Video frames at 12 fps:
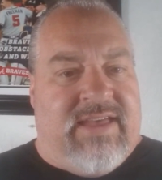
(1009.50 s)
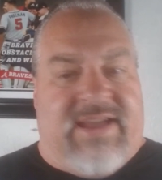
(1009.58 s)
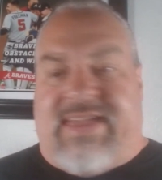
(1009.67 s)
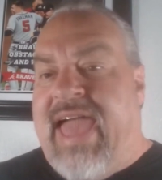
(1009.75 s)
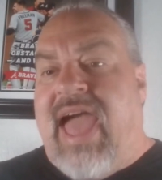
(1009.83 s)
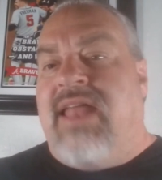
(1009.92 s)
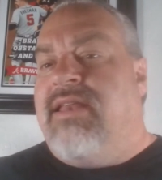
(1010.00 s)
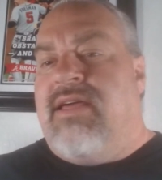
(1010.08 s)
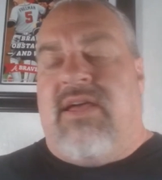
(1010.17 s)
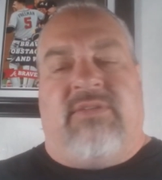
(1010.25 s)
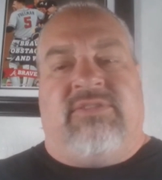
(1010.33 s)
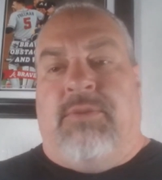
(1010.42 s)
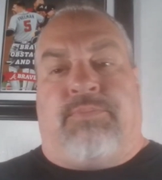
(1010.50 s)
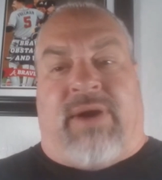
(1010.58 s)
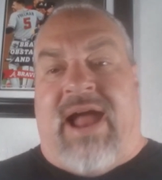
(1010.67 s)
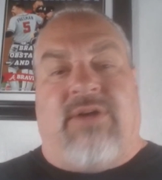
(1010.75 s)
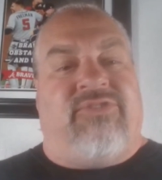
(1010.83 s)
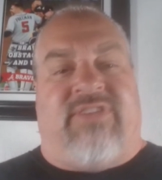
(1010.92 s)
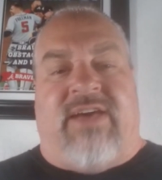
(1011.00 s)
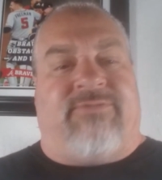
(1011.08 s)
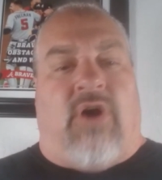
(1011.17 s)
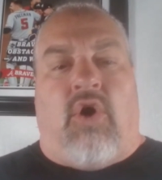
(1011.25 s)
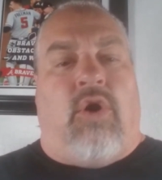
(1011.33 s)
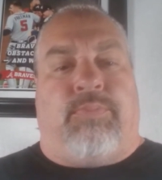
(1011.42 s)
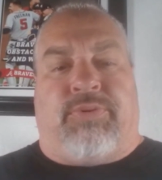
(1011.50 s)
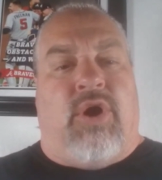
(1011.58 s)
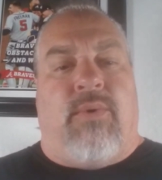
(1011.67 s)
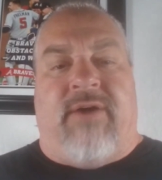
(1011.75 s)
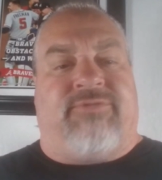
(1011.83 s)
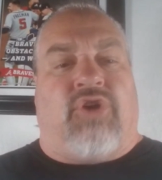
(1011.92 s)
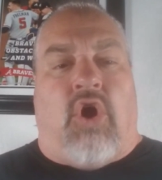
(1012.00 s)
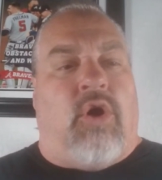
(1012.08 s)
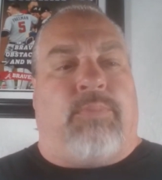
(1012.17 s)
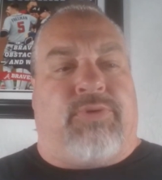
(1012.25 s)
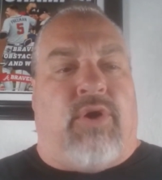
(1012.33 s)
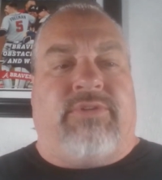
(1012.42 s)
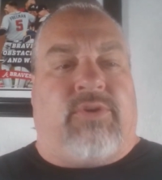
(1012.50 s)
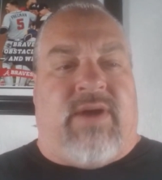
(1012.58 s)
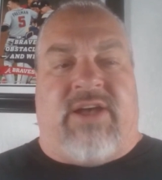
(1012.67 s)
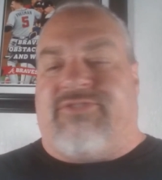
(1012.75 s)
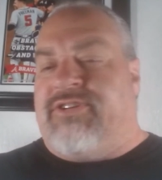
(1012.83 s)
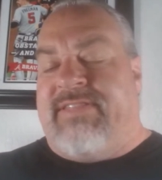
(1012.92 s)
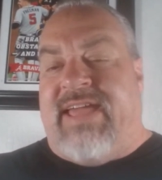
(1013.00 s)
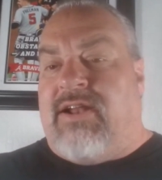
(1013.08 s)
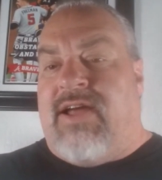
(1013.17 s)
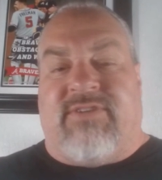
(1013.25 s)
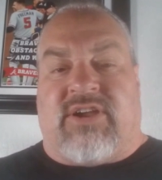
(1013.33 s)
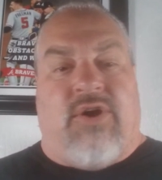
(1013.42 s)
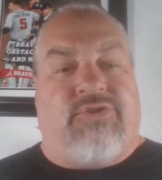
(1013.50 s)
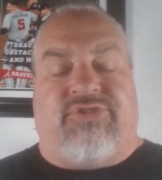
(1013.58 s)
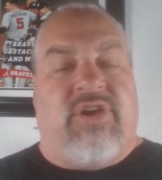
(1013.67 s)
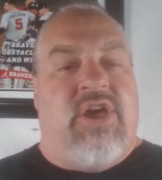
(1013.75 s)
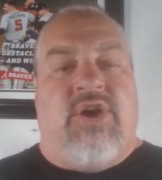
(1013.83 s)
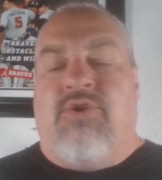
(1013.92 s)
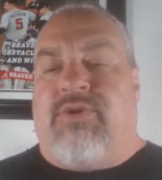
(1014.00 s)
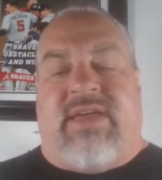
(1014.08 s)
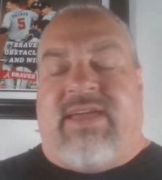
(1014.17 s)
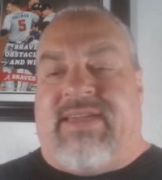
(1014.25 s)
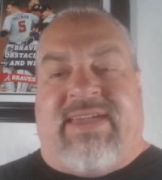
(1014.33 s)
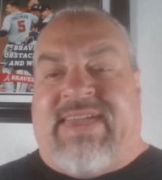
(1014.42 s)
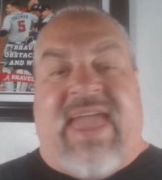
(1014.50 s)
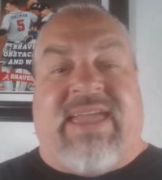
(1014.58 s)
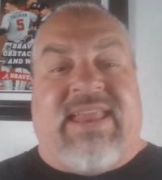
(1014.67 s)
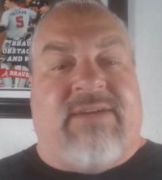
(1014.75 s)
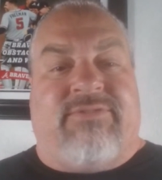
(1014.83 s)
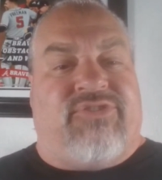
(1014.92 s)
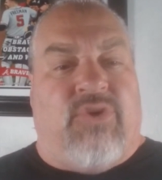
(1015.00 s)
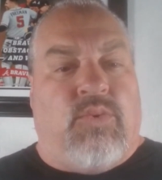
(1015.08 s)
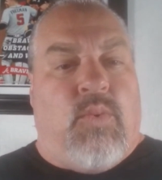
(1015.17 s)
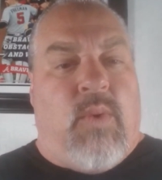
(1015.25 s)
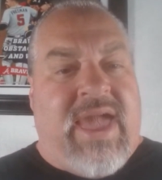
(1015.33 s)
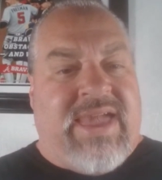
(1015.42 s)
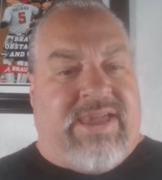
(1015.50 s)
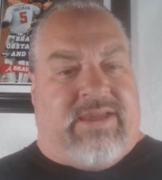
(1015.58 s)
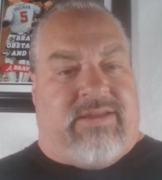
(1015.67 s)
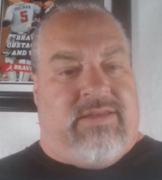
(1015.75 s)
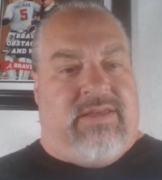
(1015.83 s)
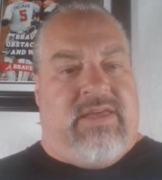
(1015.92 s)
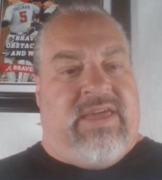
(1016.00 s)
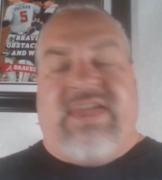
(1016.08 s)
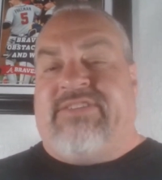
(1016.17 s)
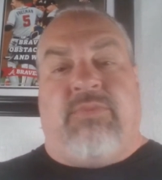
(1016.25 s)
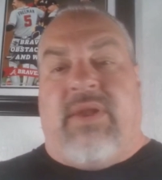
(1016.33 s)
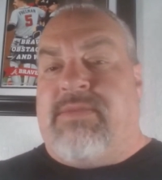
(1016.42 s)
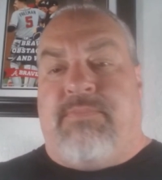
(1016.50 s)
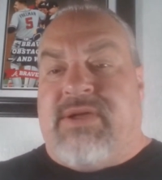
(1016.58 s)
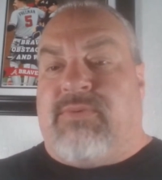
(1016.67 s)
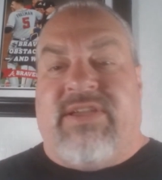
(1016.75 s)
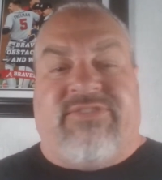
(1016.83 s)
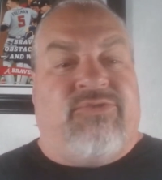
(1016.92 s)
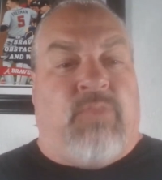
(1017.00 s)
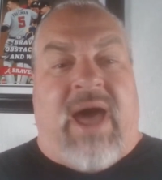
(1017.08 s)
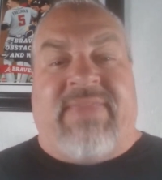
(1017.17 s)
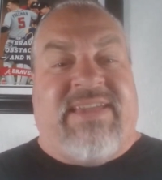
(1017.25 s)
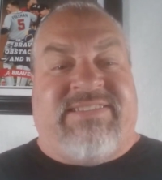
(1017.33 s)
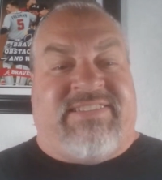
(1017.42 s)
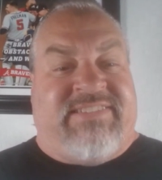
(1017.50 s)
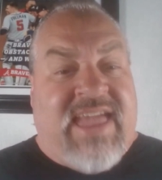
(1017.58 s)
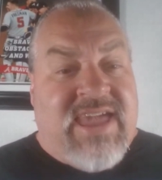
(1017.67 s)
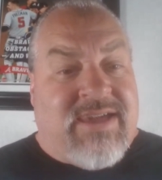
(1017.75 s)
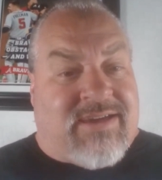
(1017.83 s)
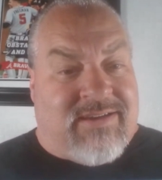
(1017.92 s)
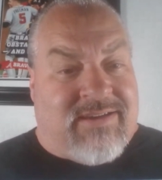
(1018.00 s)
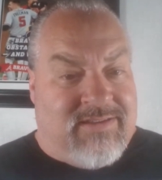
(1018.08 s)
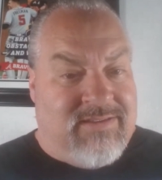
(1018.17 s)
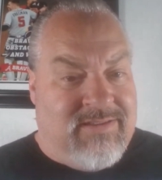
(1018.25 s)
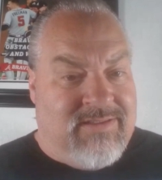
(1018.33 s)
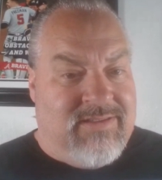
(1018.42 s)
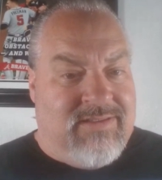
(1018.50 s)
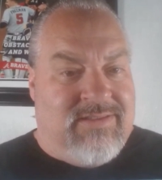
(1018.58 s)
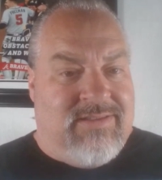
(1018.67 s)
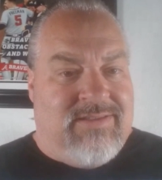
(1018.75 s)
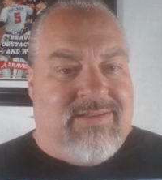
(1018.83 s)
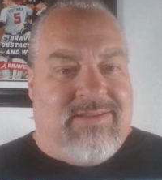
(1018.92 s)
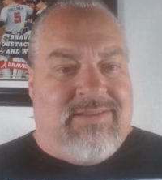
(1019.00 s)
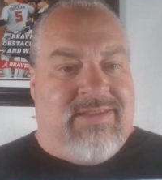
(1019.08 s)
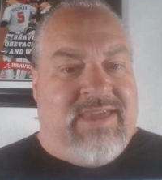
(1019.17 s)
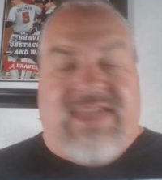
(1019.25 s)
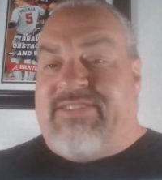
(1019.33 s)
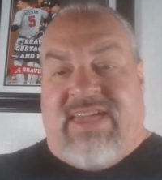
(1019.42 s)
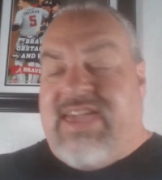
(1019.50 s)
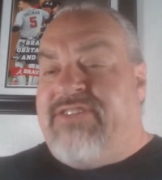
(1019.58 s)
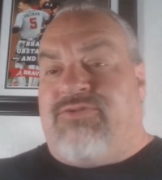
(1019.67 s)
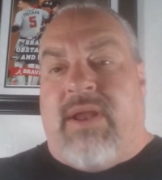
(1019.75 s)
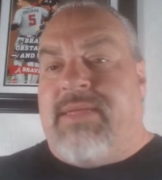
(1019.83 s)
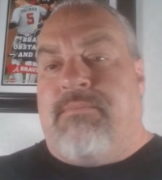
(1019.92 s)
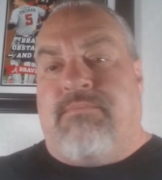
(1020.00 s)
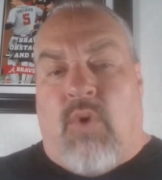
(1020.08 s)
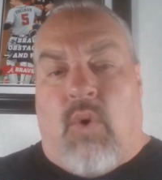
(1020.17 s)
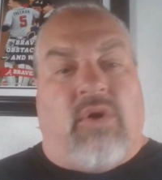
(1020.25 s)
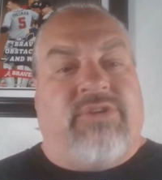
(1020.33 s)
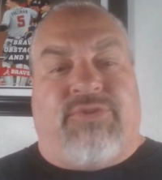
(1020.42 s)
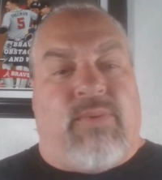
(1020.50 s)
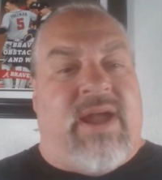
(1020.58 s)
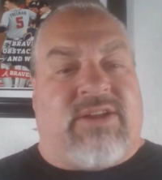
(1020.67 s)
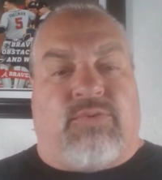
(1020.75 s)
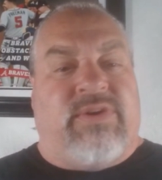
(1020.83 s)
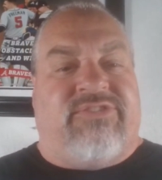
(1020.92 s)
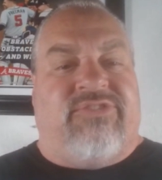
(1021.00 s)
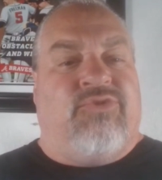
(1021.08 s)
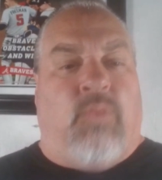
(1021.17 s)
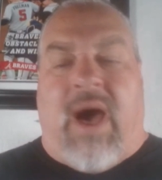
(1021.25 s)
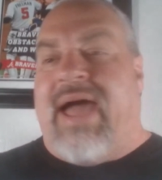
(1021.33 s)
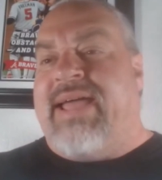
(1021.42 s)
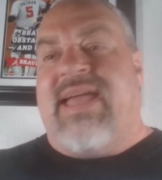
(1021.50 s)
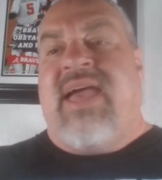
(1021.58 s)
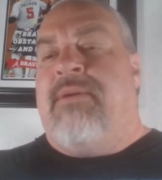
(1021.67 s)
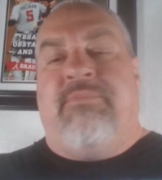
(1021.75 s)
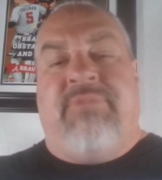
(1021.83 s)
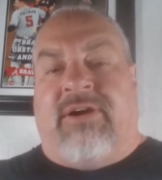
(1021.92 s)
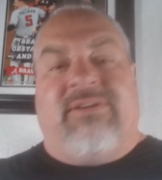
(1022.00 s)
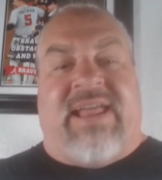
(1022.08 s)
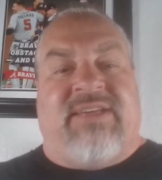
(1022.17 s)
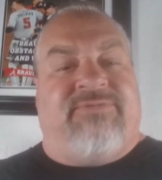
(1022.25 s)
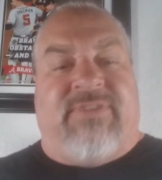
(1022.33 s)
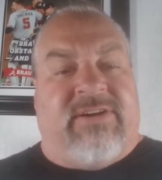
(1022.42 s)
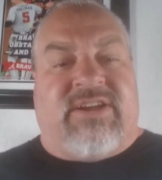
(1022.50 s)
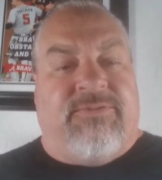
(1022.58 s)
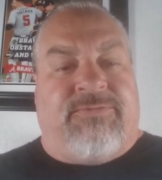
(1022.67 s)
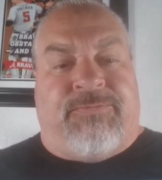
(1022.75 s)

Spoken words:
Again, the Browns have all pro after all pro in their roster, and they don't have a coach who can't get out of his own way. He's one of the big reasons why they stink. He's one of the more direct reasons why they're not a very good